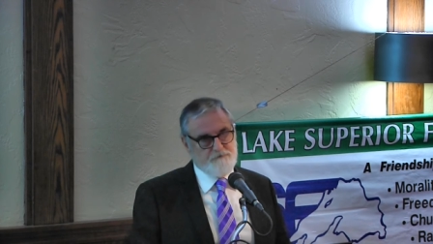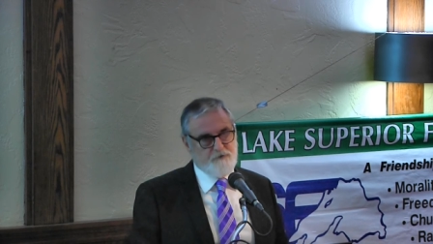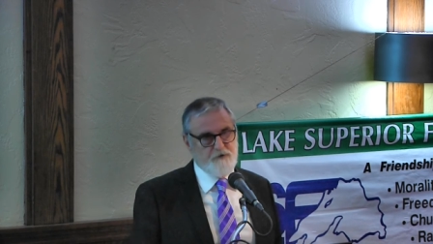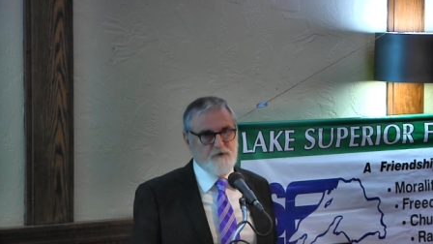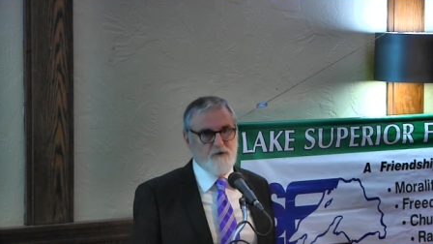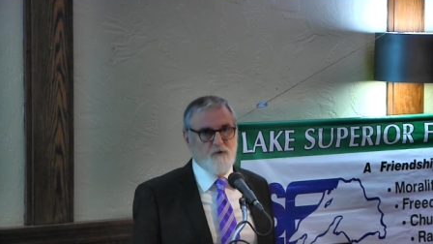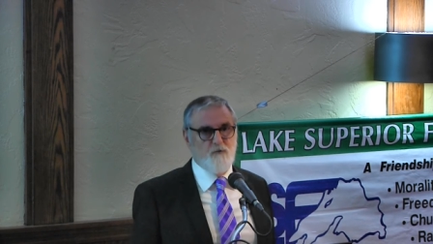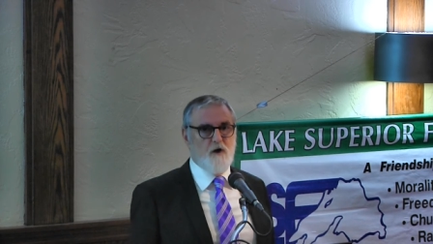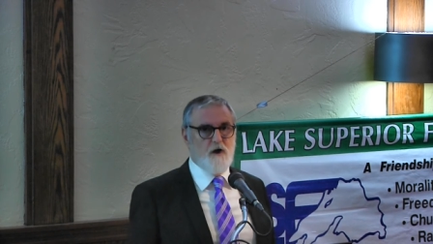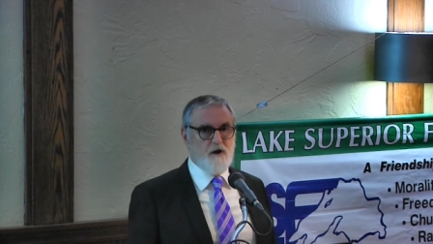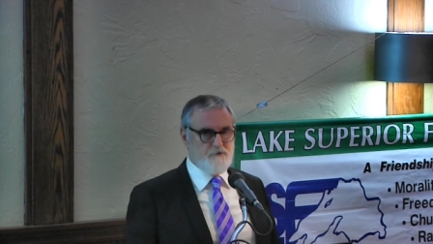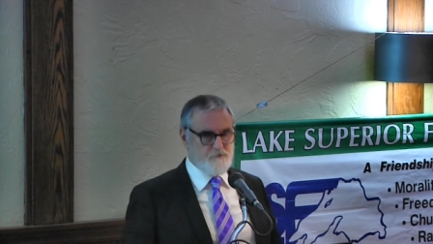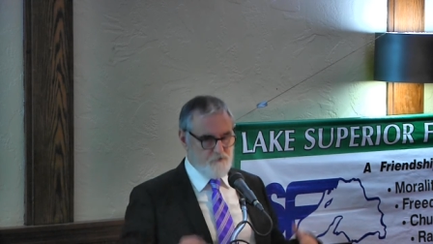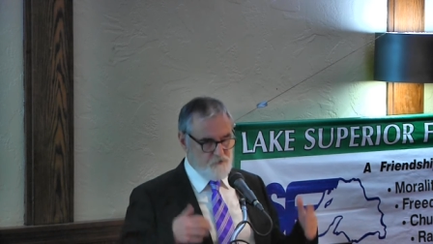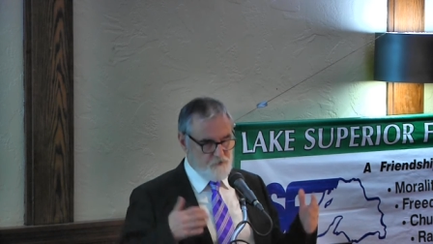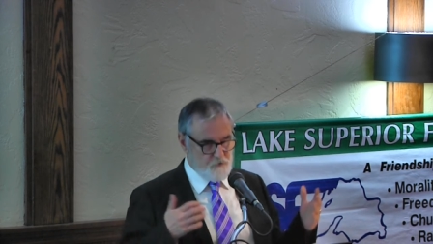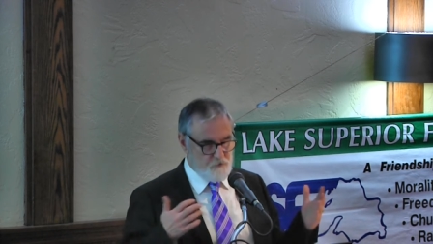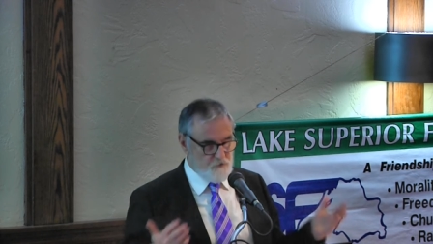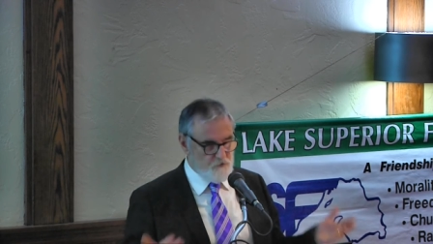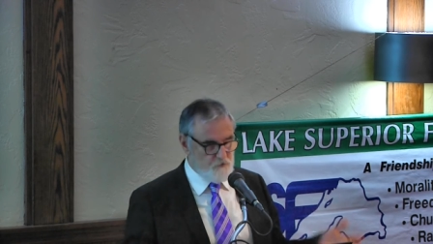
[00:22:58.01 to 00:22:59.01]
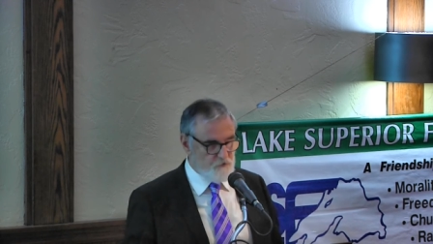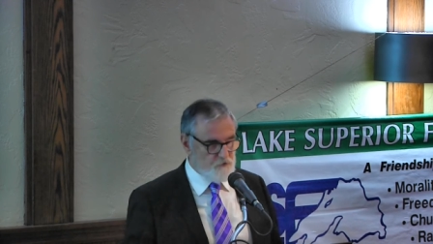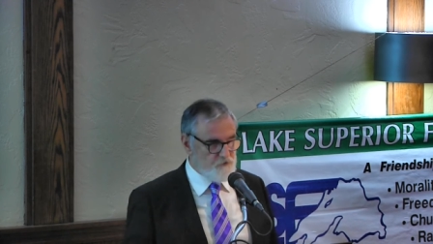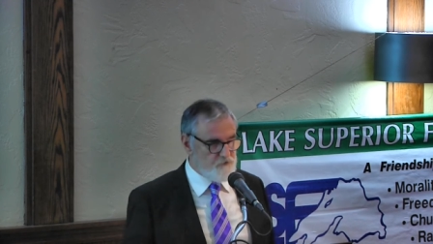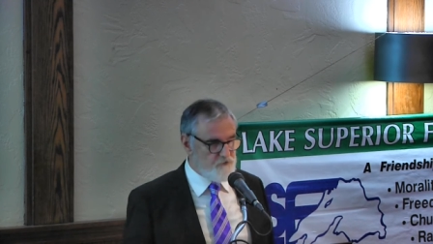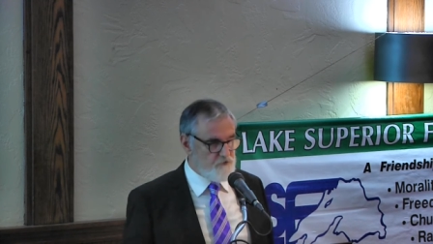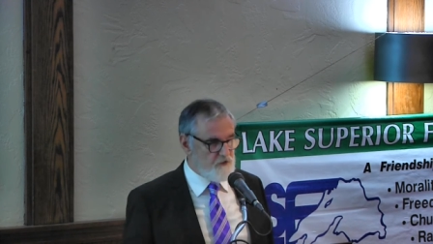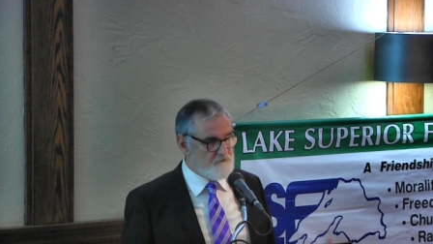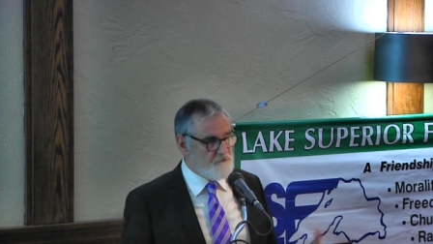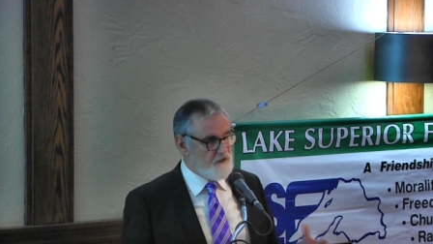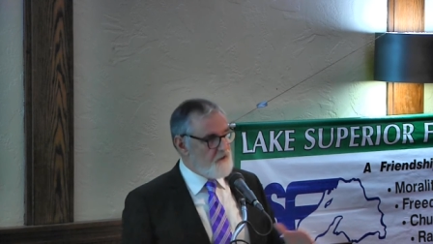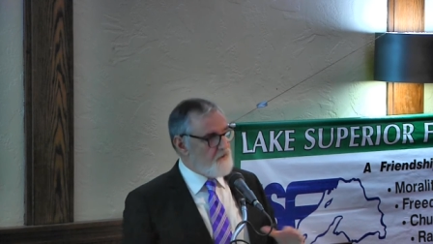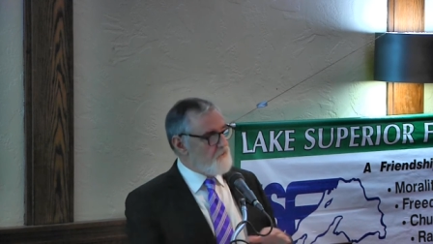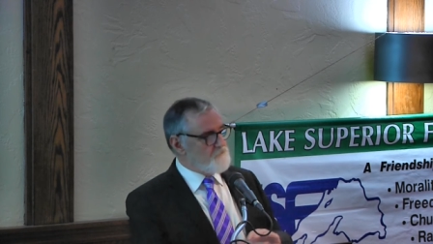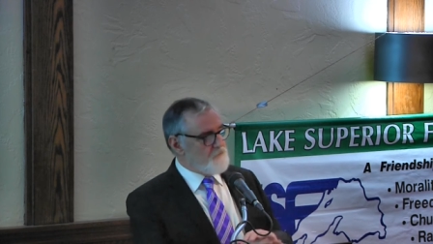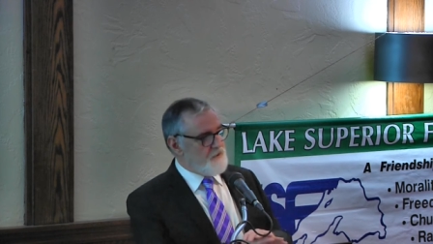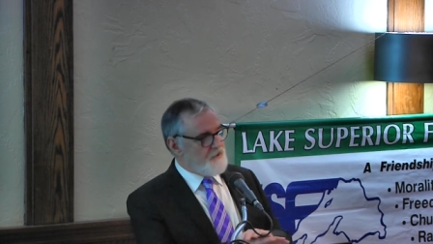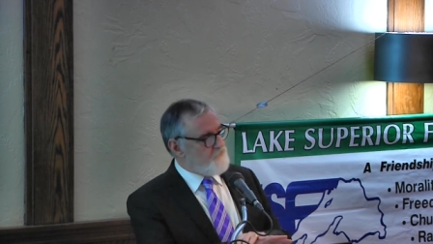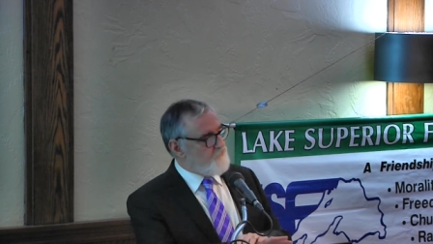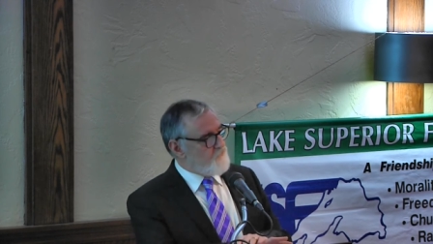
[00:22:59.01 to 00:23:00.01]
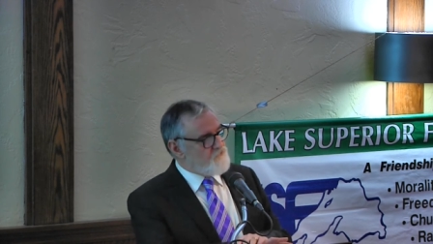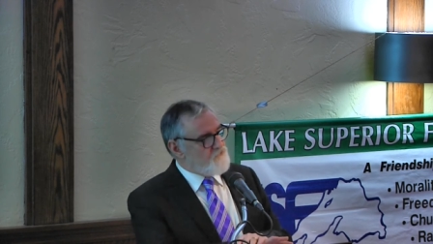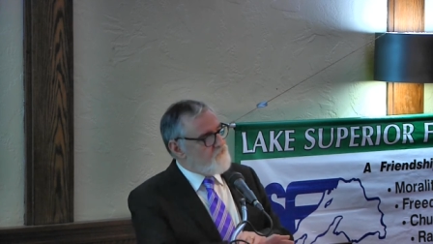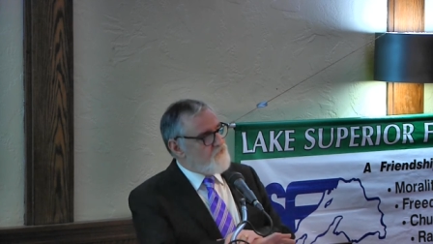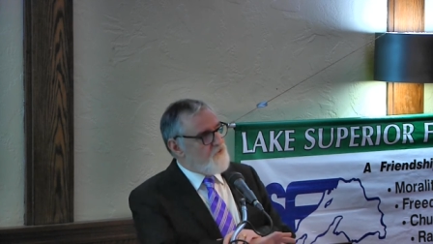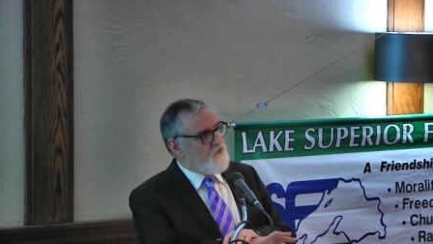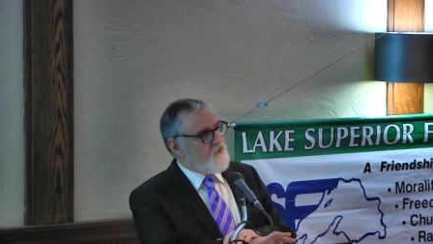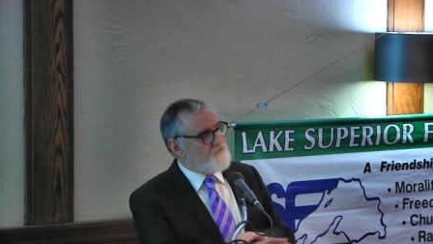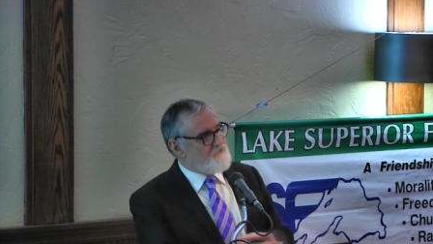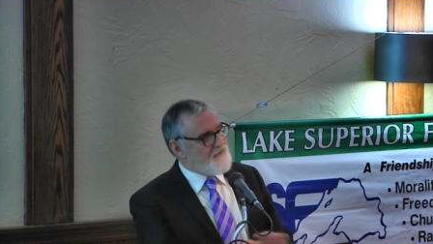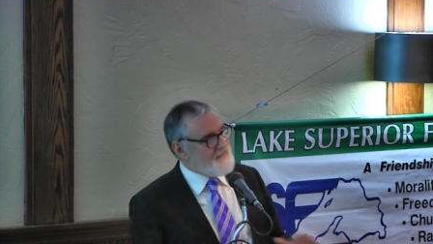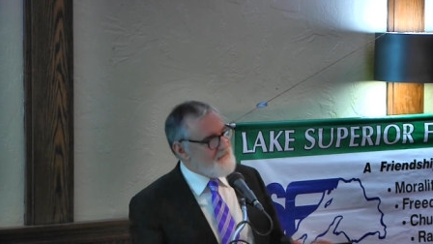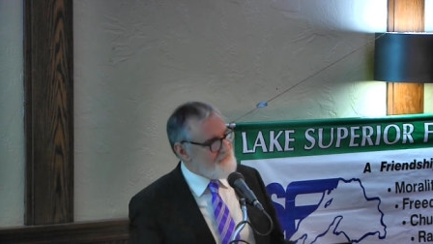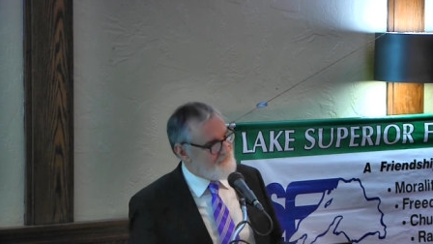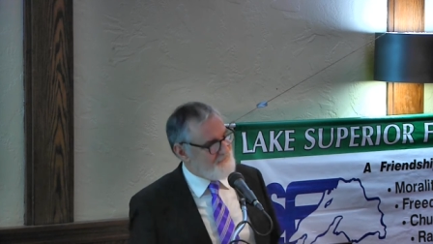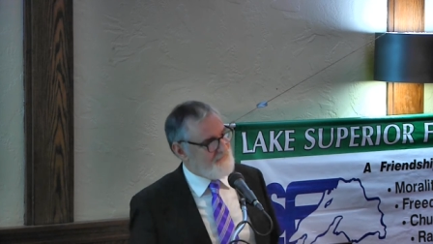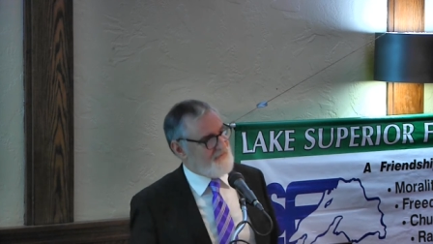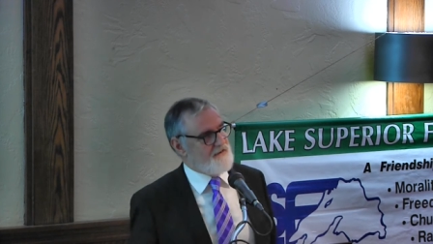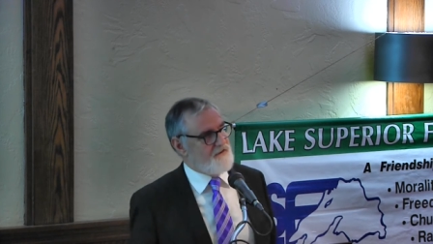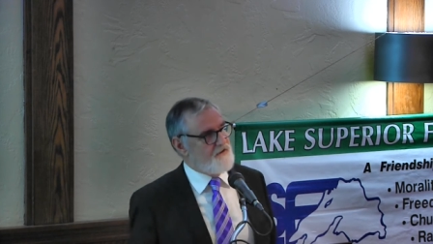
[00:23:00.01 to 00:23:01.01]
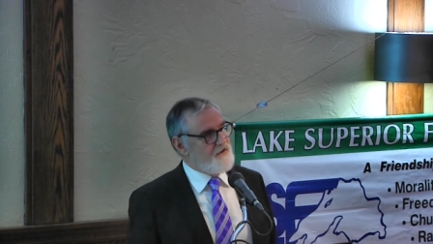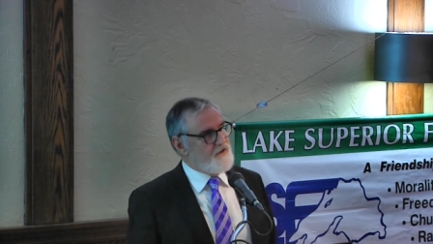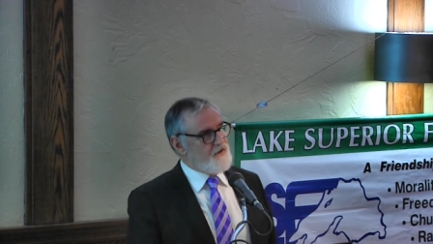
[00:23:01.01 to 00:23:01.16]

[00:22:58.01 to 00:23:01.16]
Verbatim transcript: fun to watch and you can learn stuff, but it doesn't solve anything.